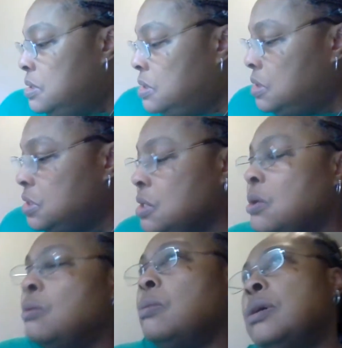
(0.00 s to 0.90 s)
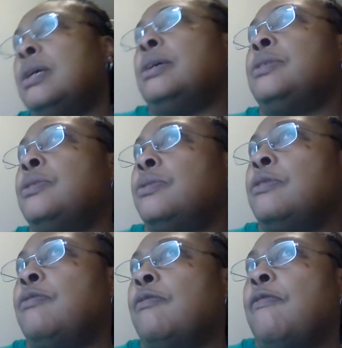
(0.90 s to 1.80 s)
So 1, 2, 3,
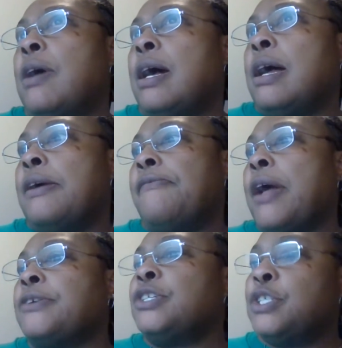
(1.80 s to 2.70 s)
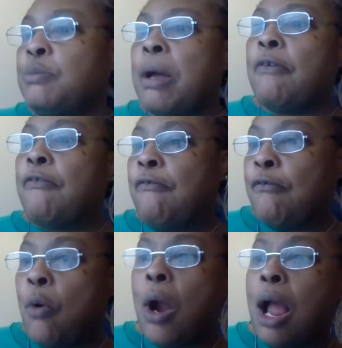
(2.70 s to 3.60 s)
4, 5. Actually, it was about
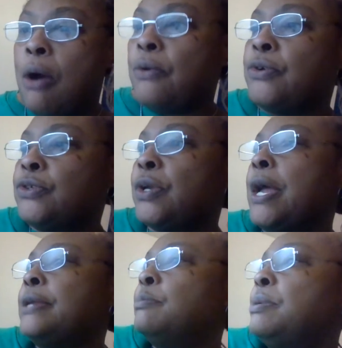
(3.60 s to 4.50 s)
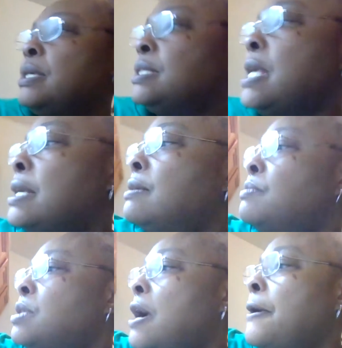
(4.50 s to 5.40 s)
4 hours, okay, to be exact. I'm
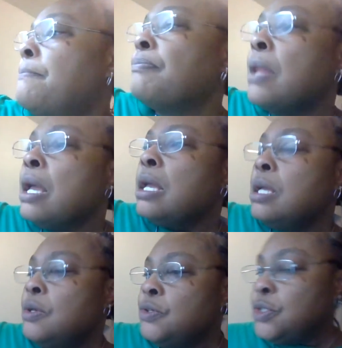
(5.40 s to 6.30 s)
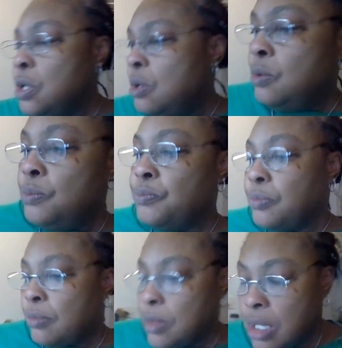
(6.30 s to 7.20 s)
sorry. So,
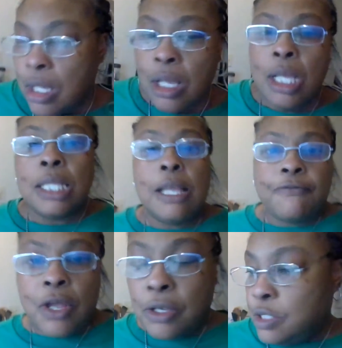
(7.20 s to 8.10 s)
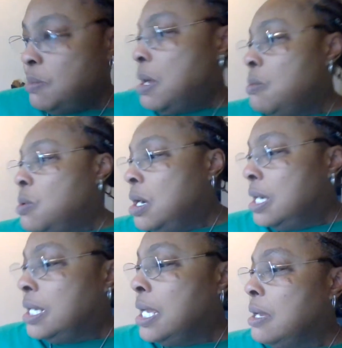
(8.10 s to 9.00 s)
left the house about
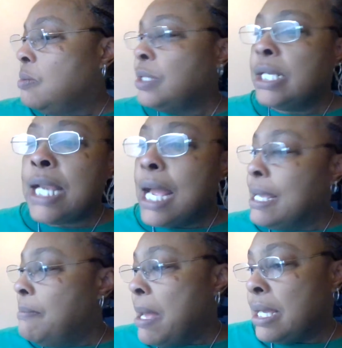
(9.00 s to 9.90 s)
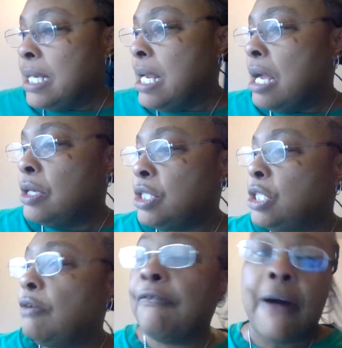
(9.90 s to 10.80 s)
1. We did not get back in the house
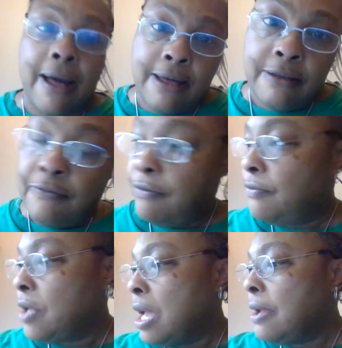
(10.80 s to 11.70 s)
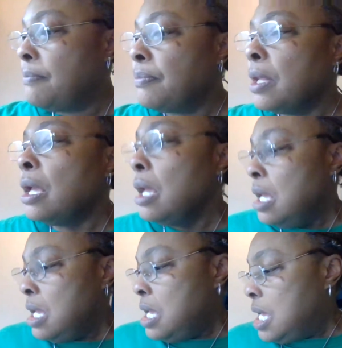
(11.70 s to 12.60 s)
till 5, okay?
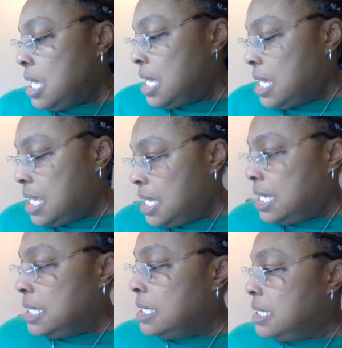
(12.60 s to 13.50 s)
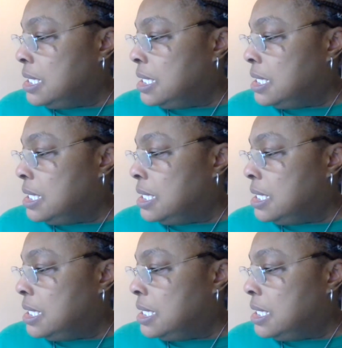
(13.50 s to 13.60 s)
And